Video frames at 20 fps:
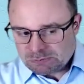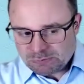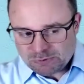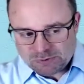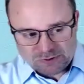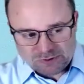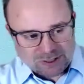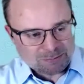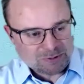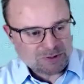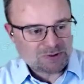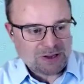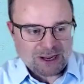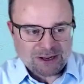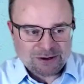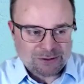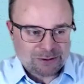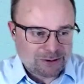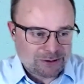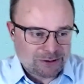some
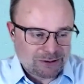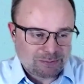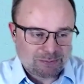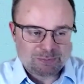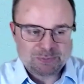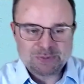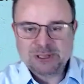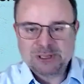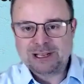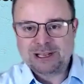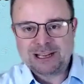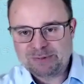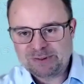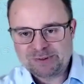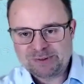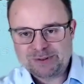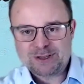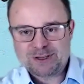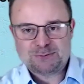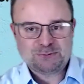standard PLM
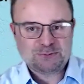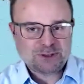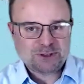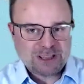stuff,